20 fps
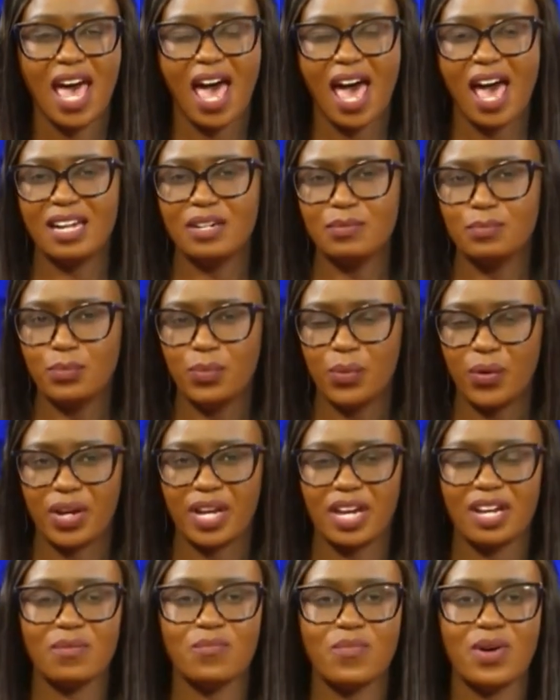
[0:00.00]
and
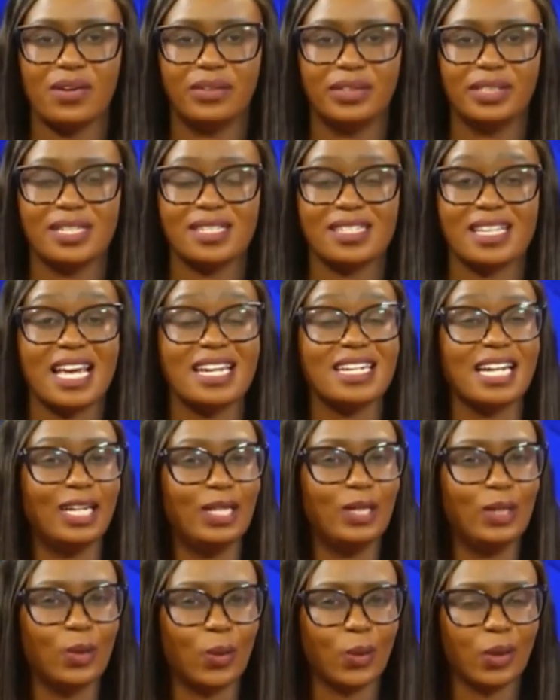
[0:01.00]
breaking barriers and
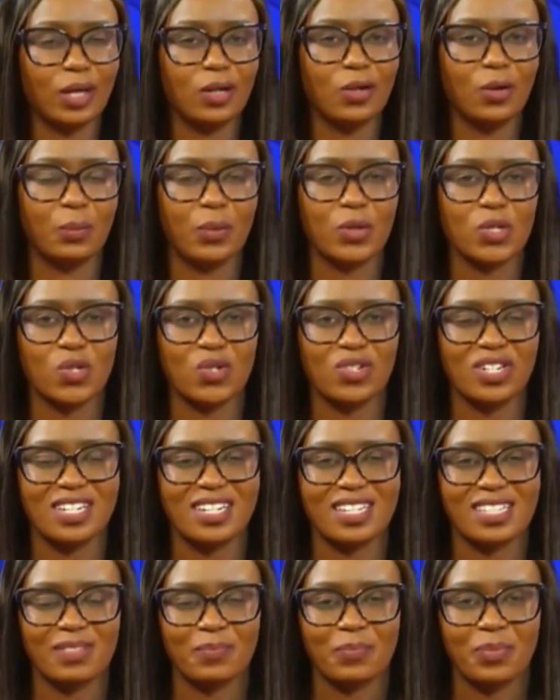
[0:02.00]
unlocking
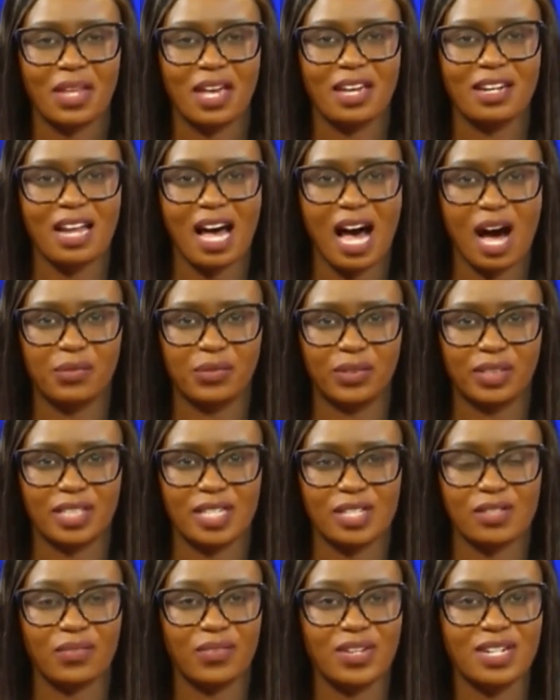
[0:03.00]
opportunities in
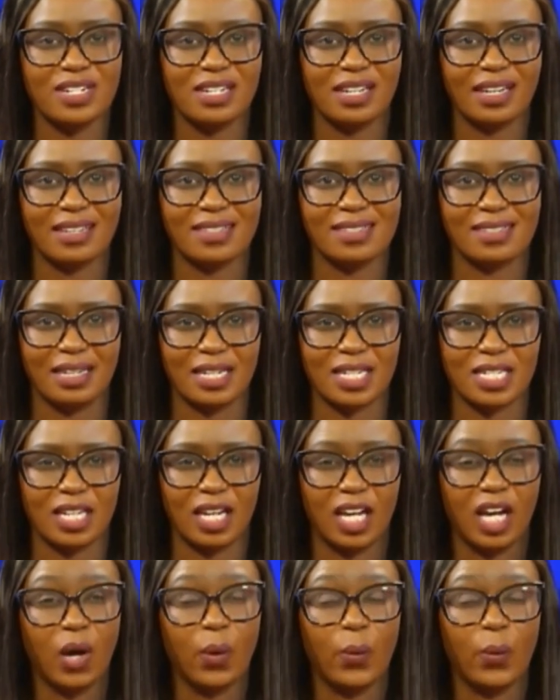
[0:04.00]
Africa's fintech sector.